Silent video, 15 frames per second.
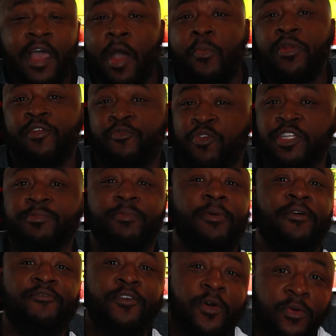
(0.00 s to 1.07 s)
I wanted to frisbee
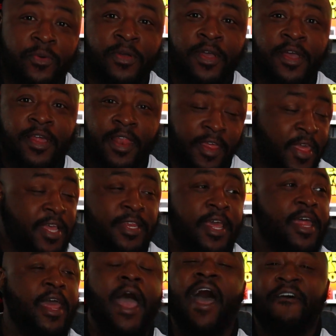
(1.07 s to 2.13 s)
my phone. Like
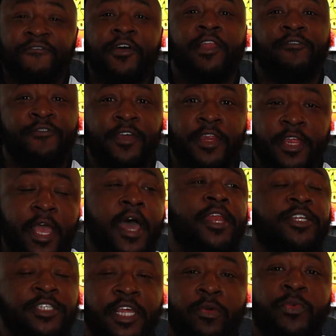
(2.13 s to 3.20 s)
that, I feel offended. I
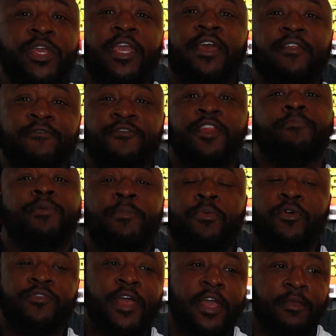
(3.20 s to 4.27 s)
understand we can't offend
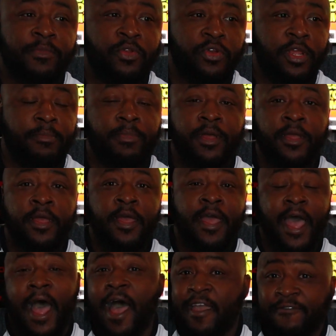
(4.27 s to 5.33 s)
people of that community, but
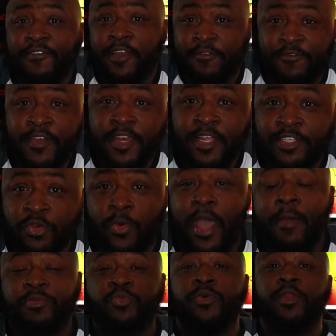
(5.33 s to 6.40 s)
I feel offended. So
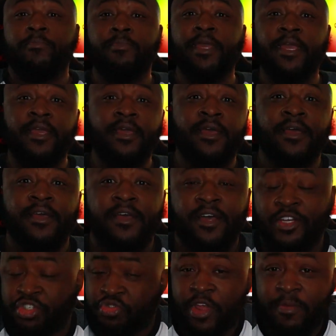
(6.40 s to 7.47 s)
what happens when me,
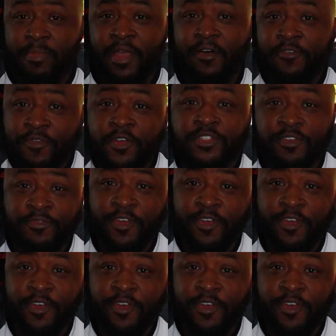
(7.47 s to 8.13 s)
a straight male, feels